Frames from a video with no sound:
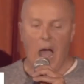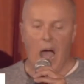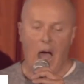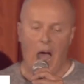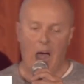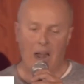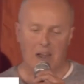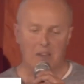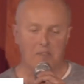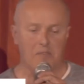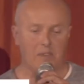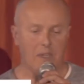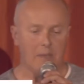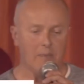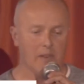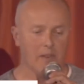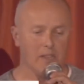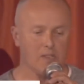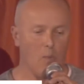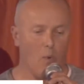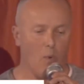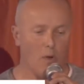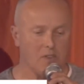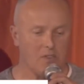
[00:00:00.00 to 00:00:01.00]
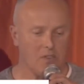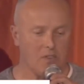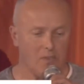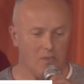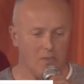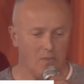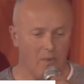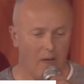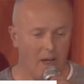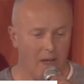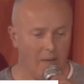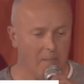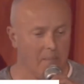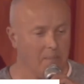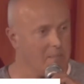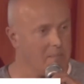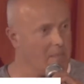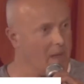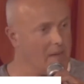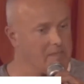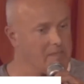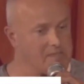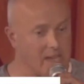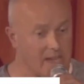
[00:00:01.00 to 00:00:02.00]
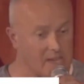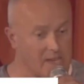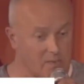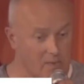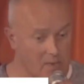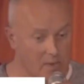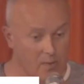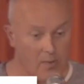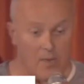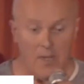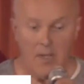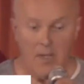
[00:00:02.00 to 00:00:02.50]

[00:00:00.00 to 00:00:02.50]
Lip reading: and females want to have sex with you,